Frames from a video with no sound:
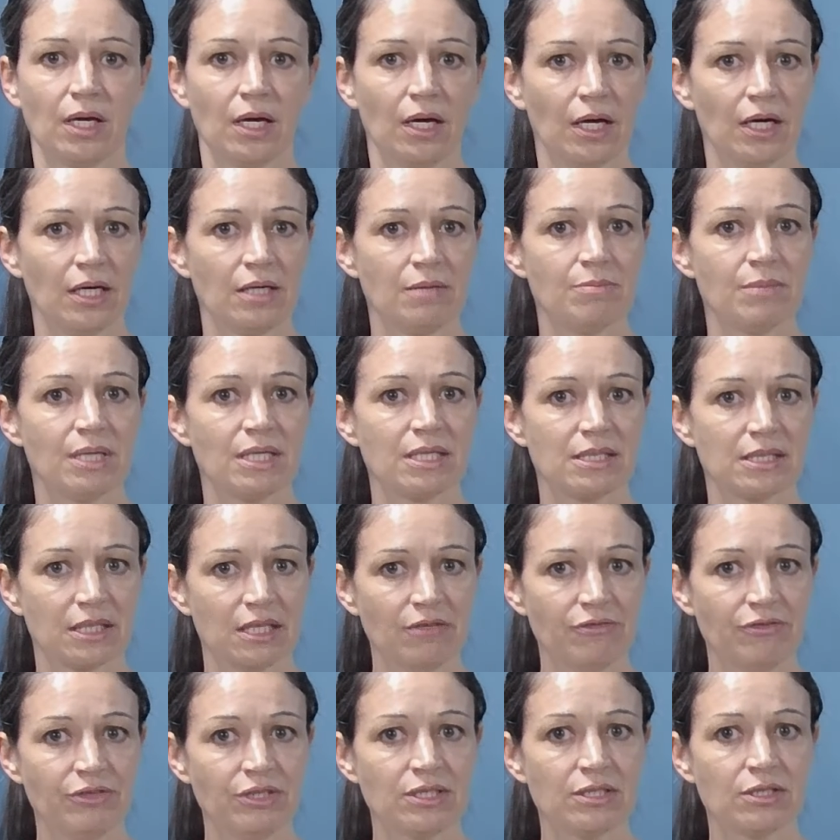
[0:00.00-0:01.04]
It must
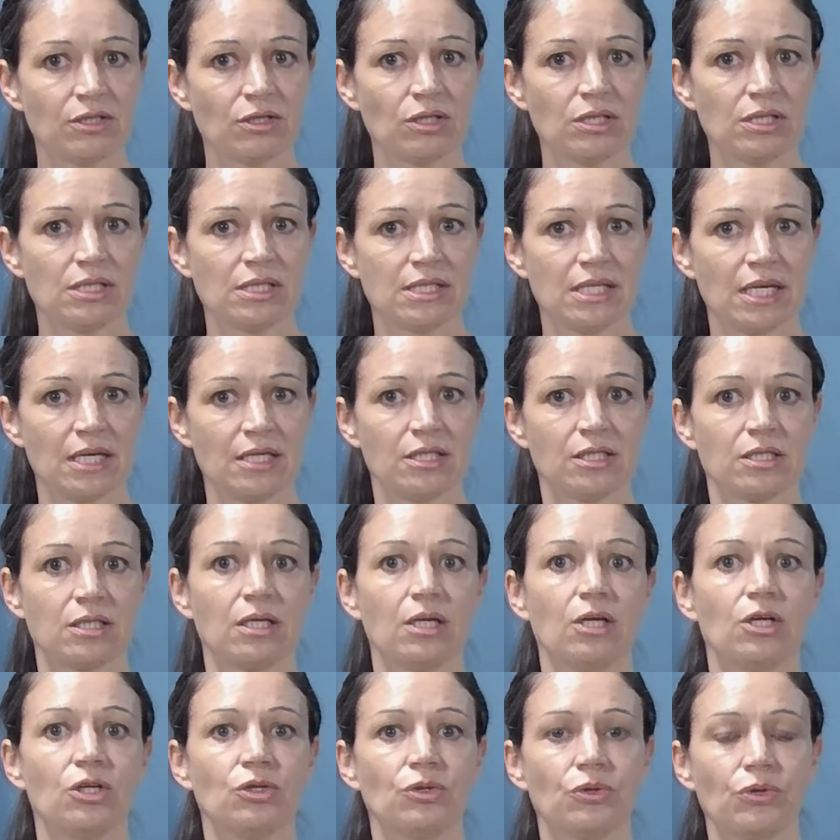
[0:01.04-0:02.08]
give its consent
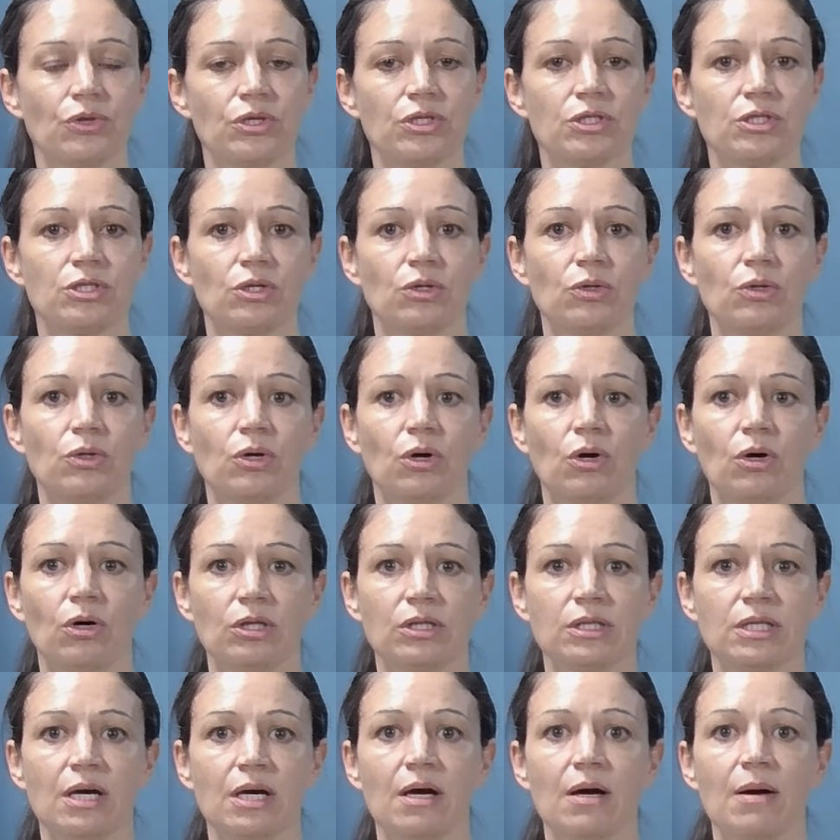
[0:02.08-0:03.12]
to the
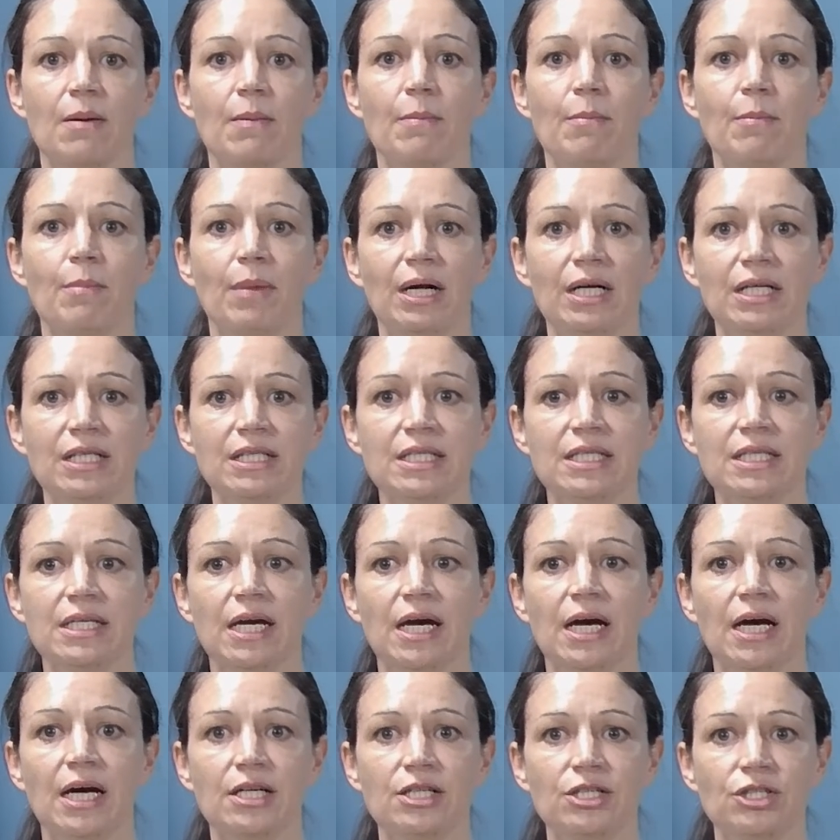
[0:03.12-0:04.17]
so-called
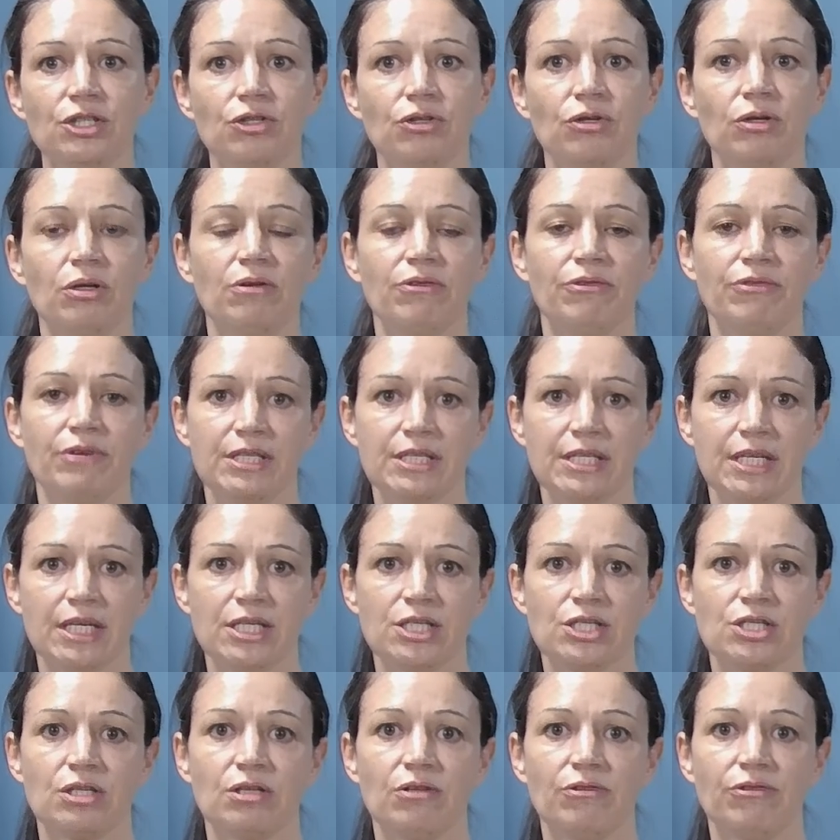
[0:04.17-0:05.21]
multi-annual
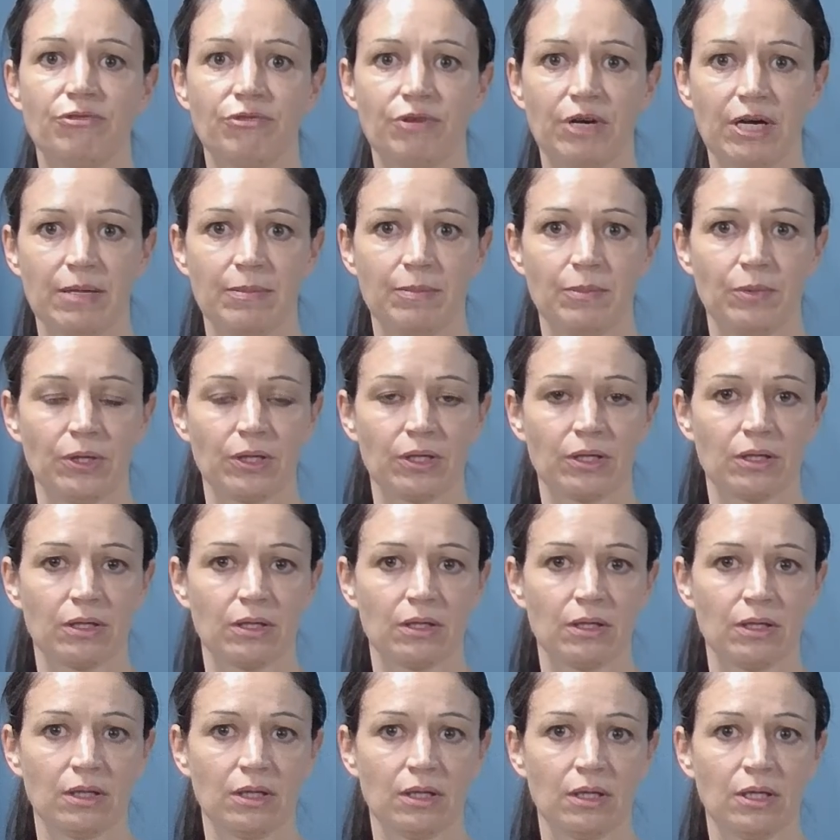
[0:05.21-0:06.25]
financial framework,
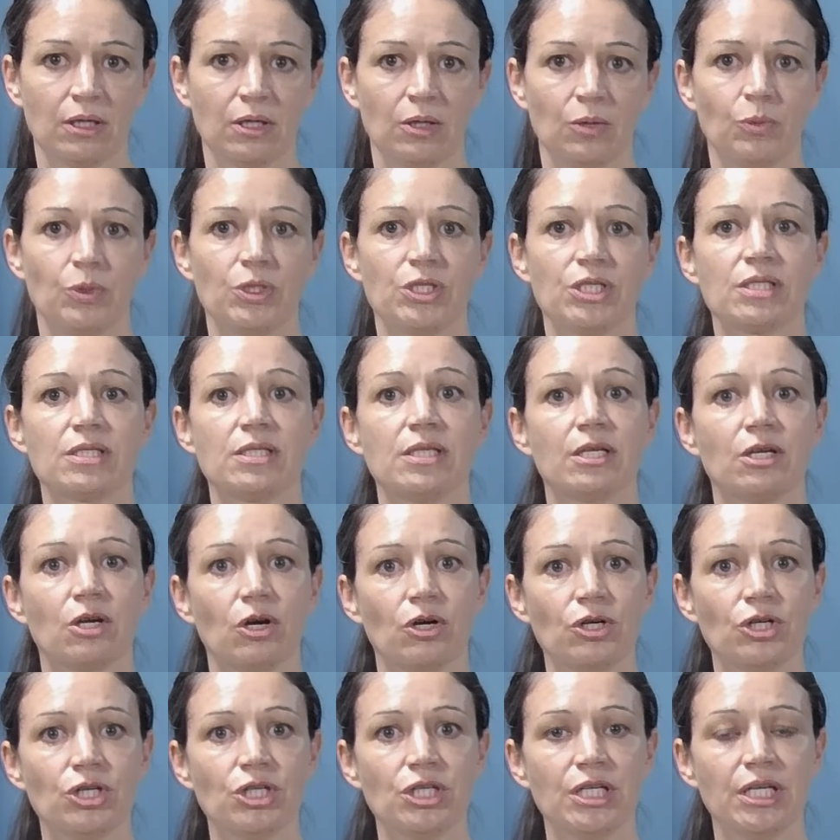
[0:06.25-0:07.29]
which is
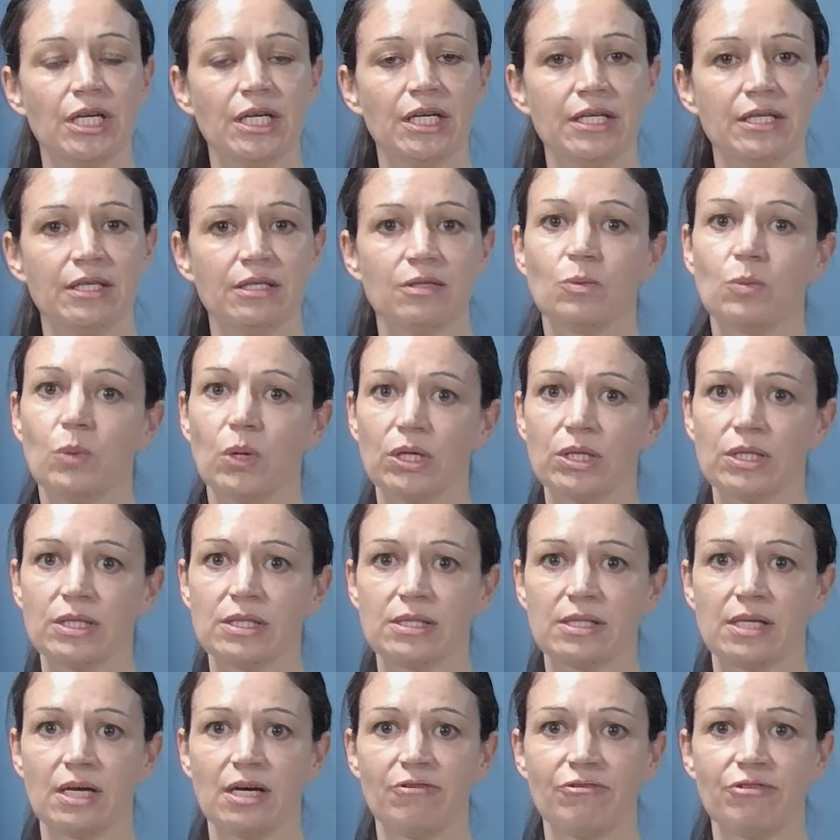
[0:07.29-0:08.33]
negotiated
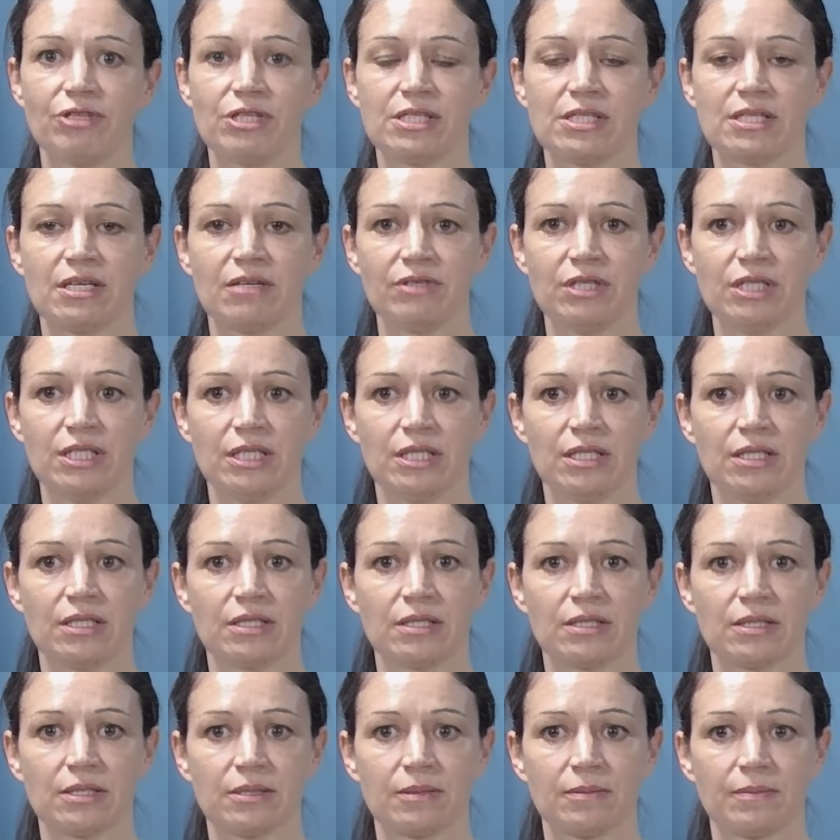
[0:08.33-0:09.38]
once every 7
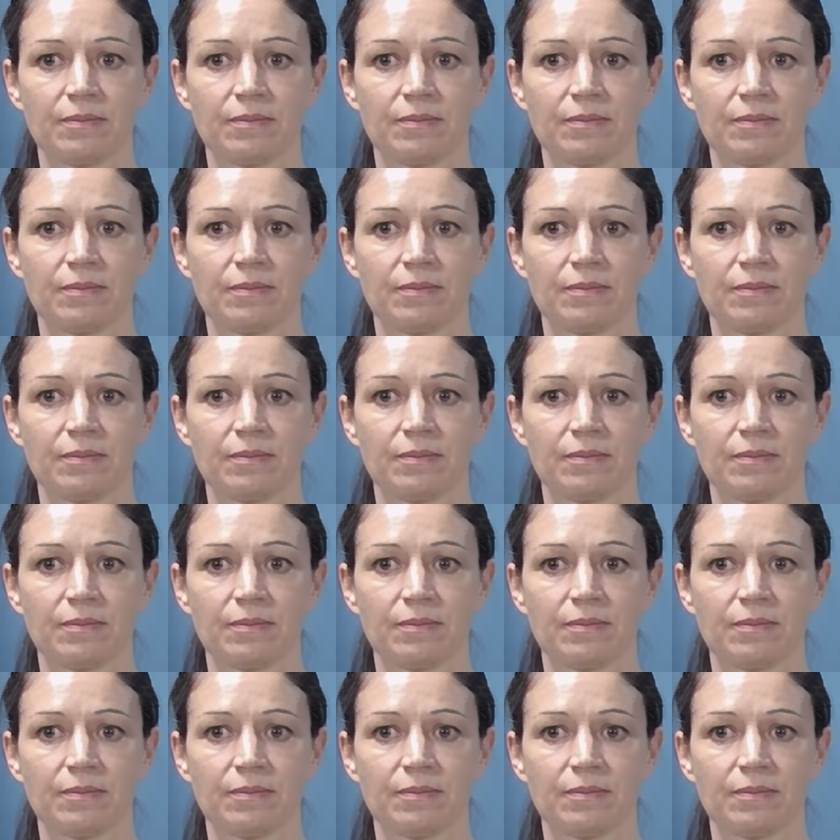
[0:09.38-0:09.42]
years.